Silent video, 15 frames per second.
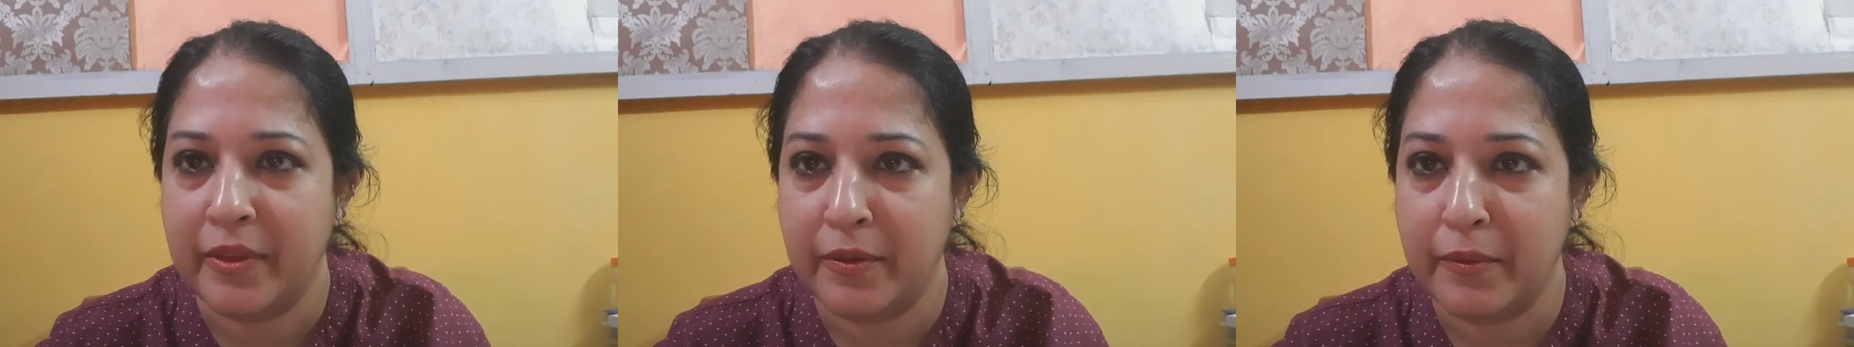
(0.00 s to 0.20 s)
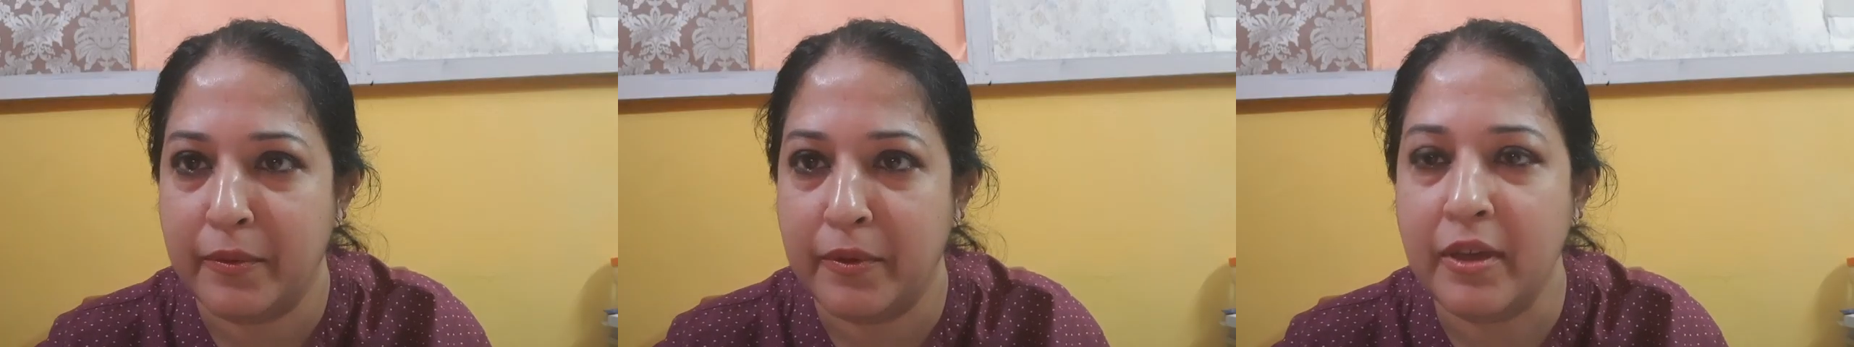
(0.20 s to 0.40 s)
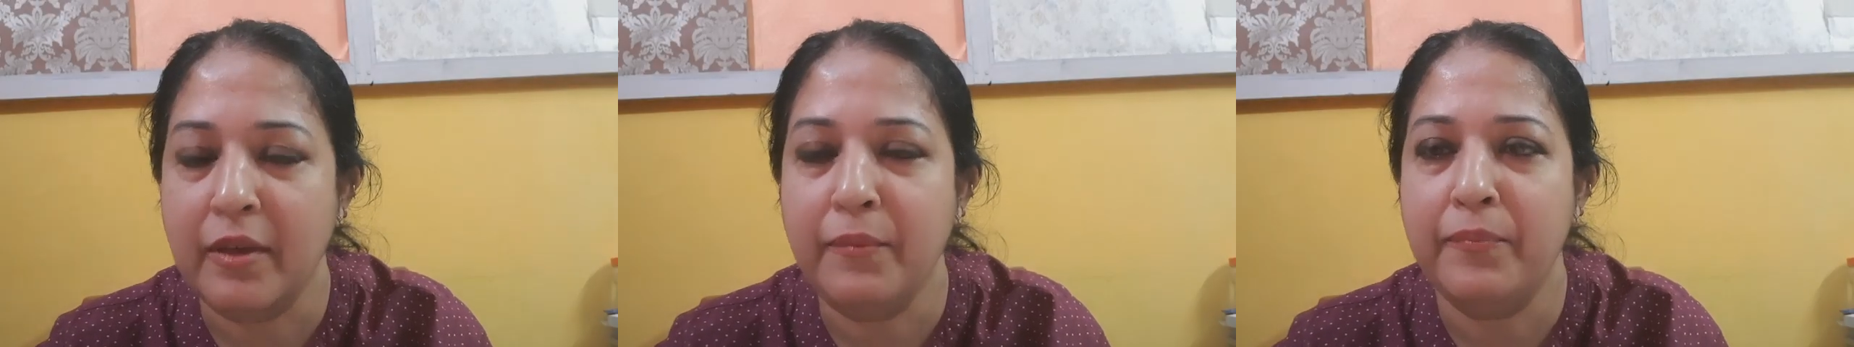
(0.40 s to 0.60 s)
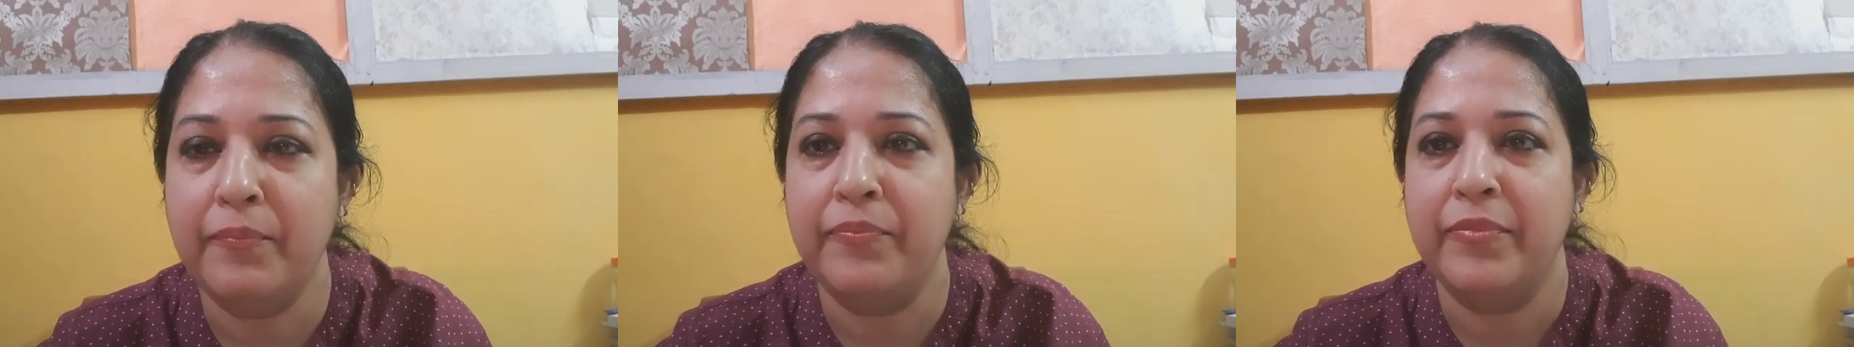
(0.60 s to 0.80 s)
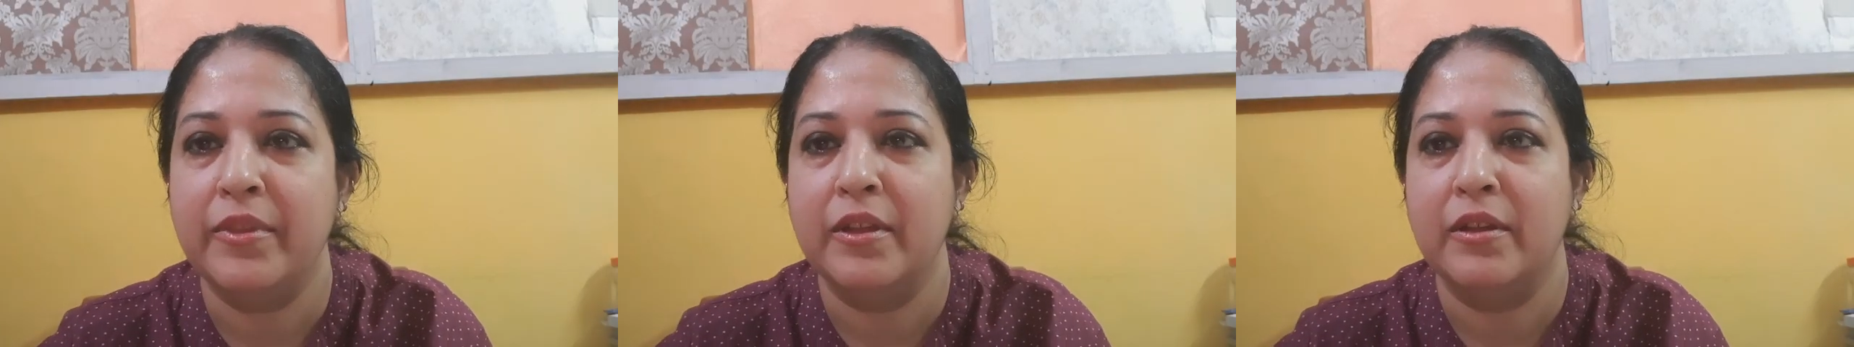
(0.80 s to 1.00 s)
Okay,
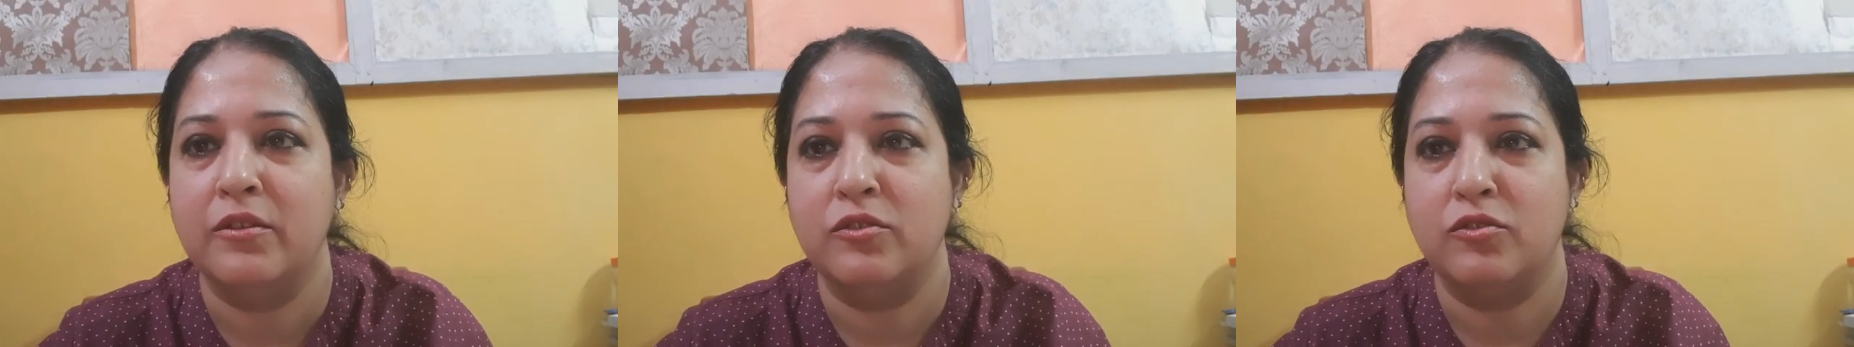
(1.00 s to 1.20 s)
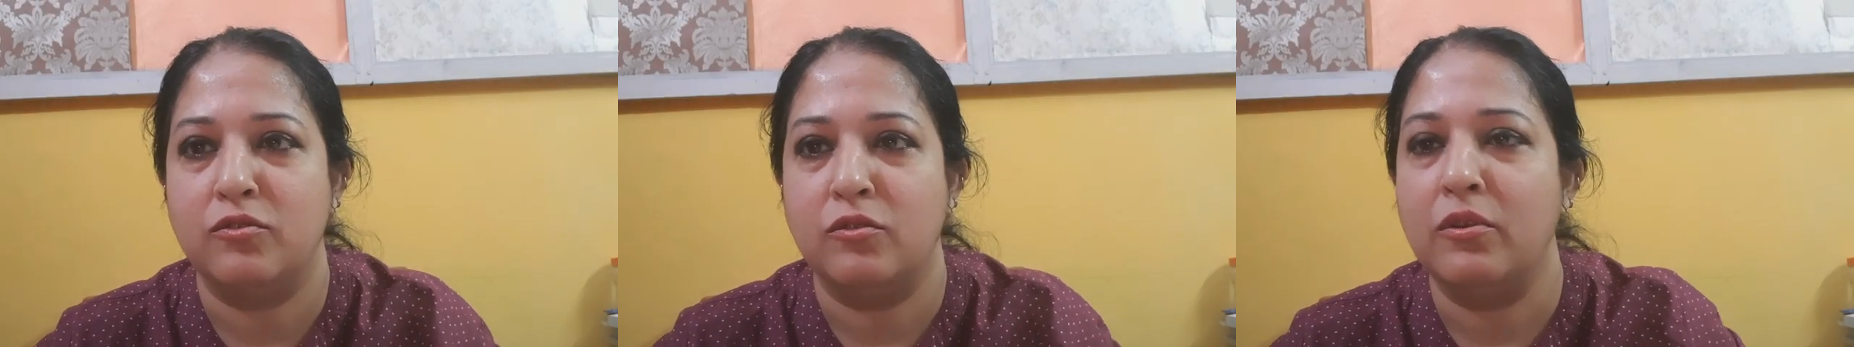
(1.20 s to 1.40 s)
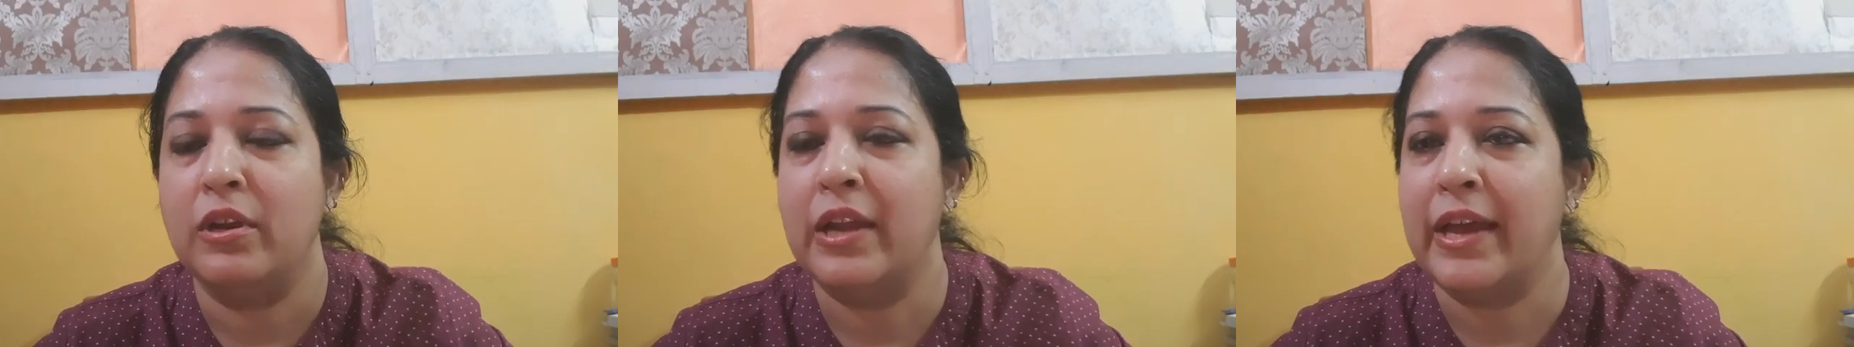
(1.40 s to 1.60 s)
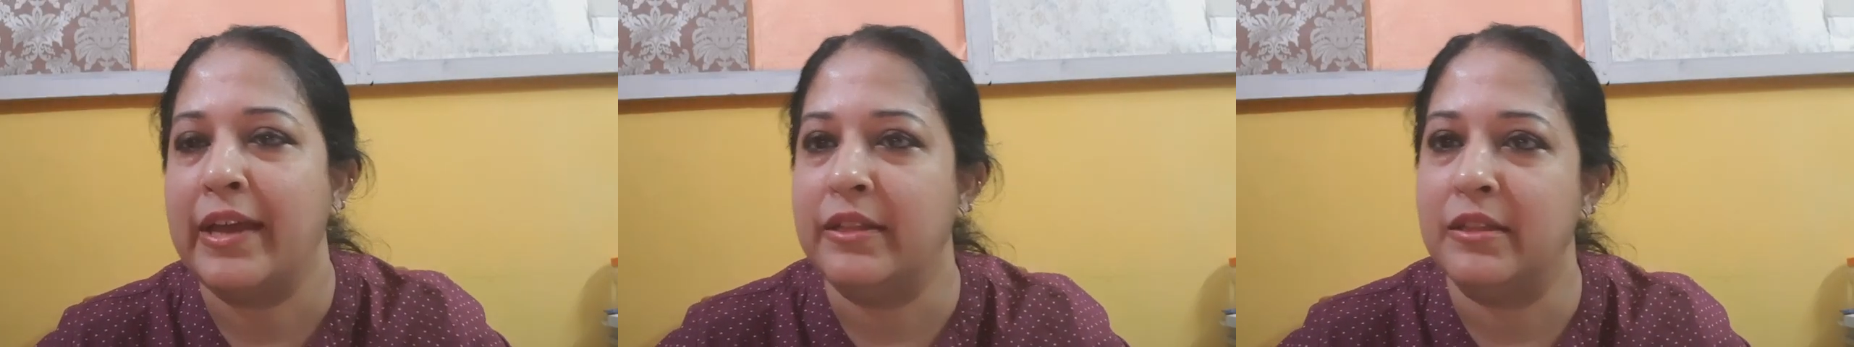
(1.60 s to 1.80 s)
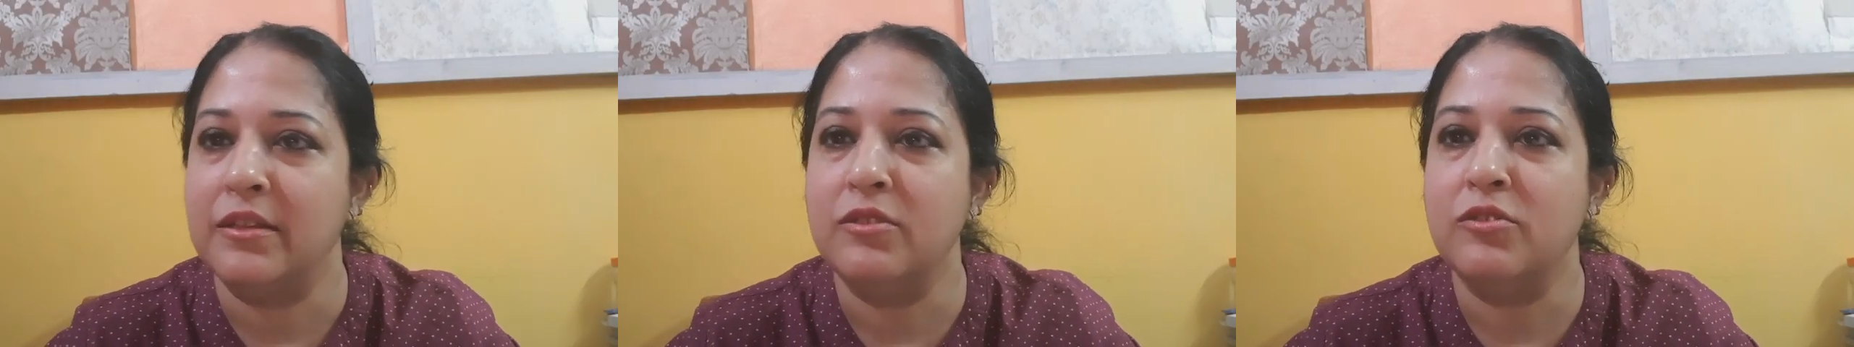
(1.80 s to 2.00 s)
so
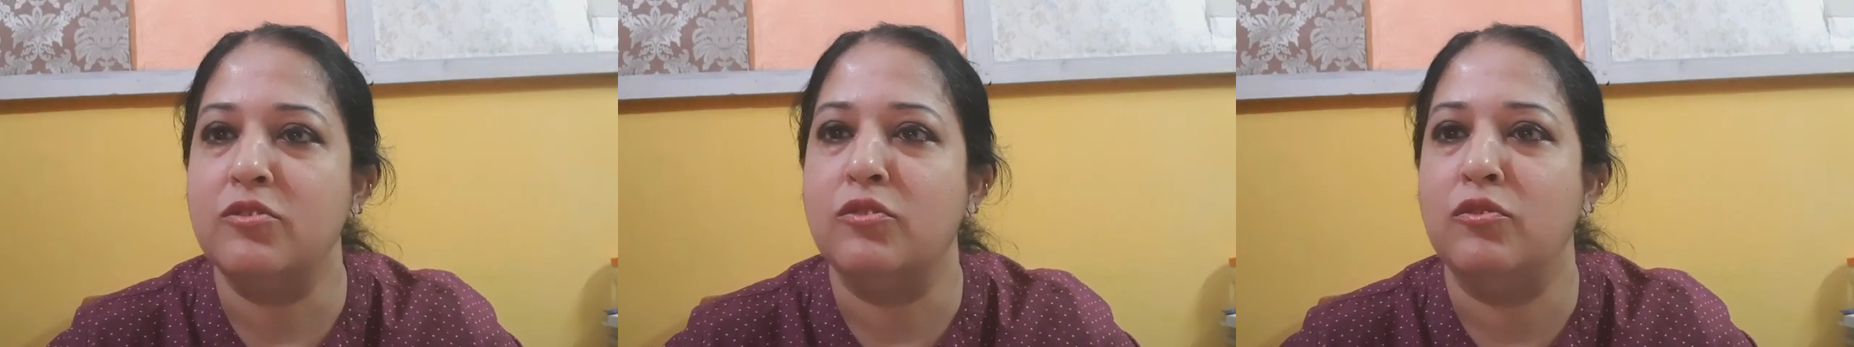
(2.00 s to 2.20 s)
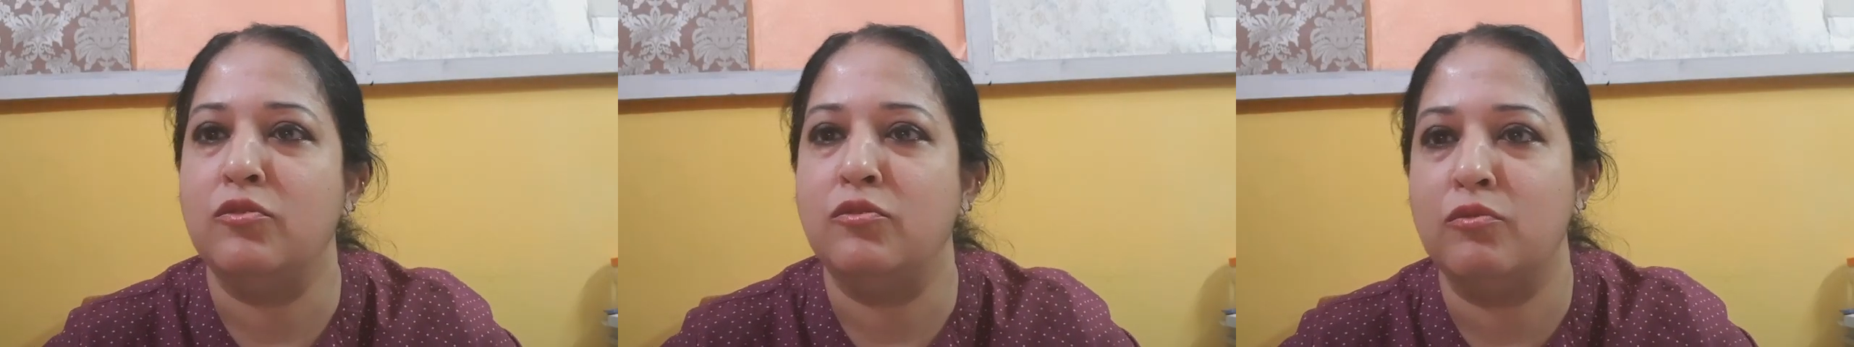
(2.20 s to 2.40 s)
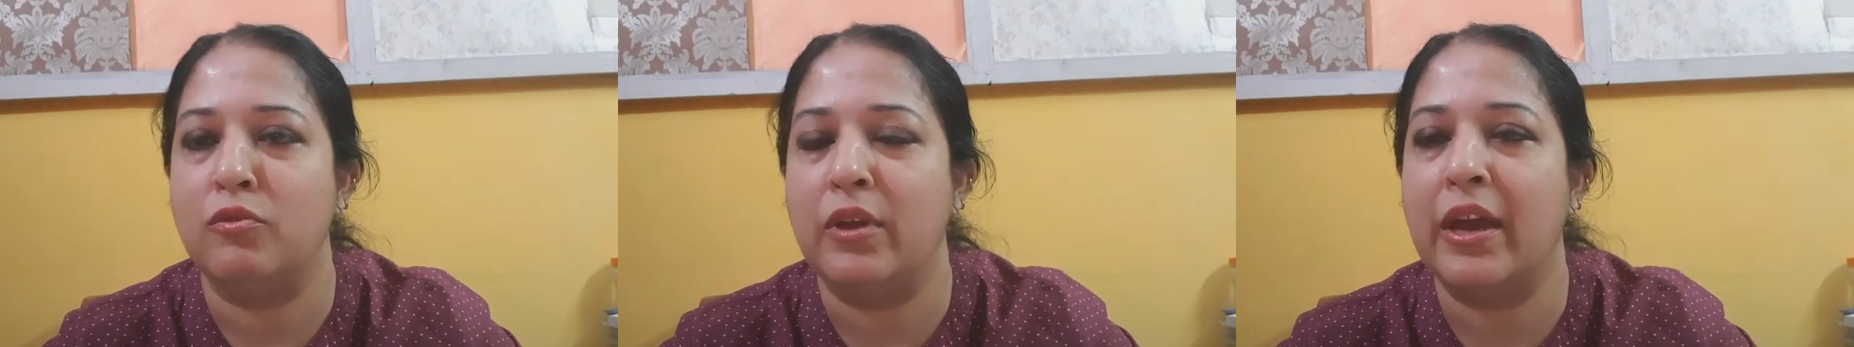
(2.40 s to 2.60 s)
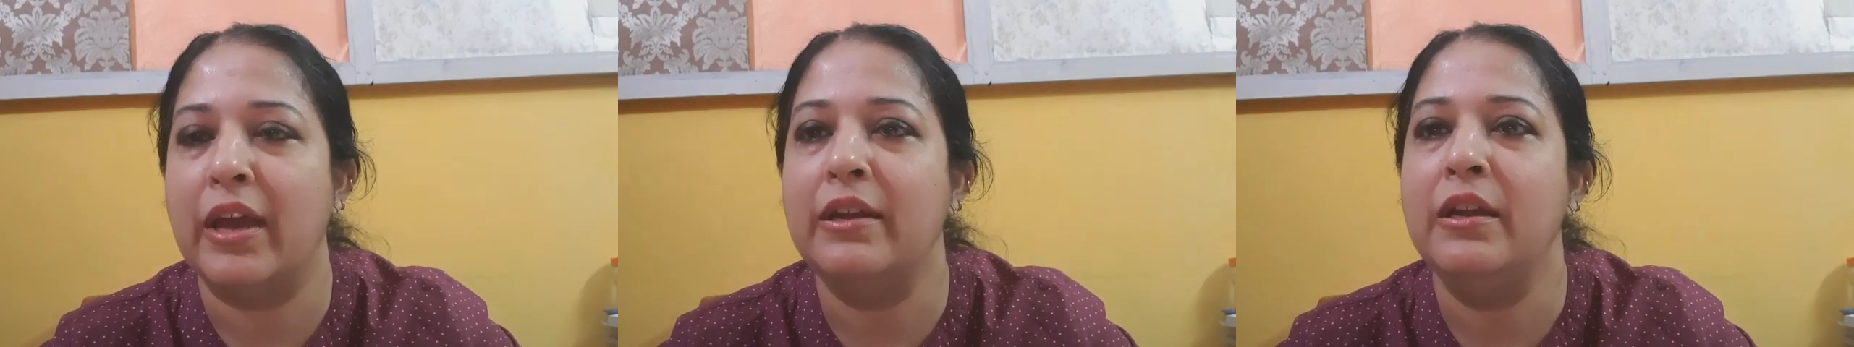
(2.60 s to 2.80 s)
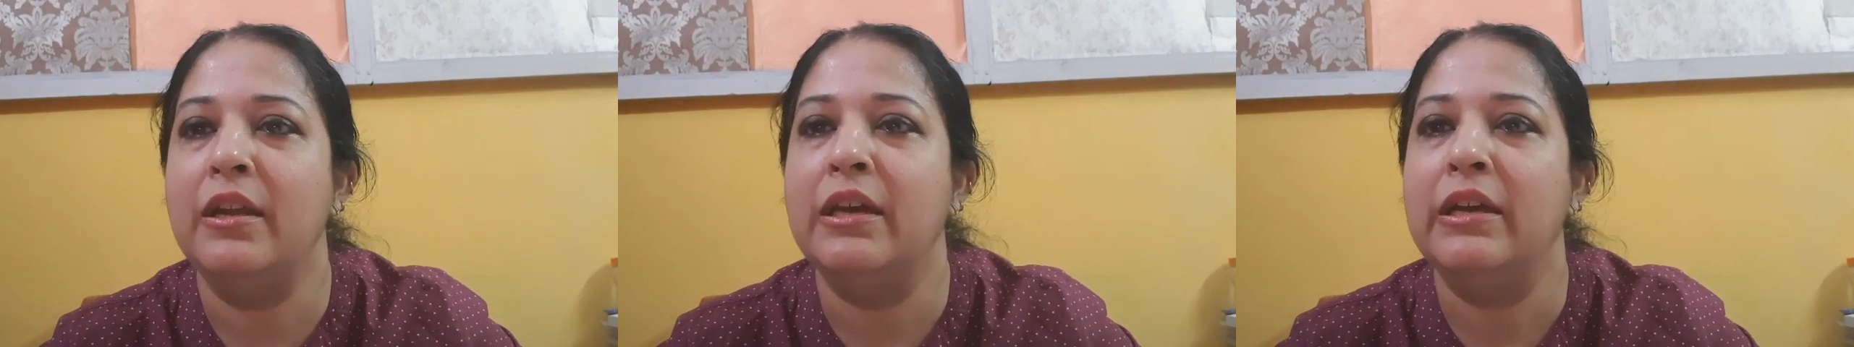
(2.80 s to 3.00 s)
like this you can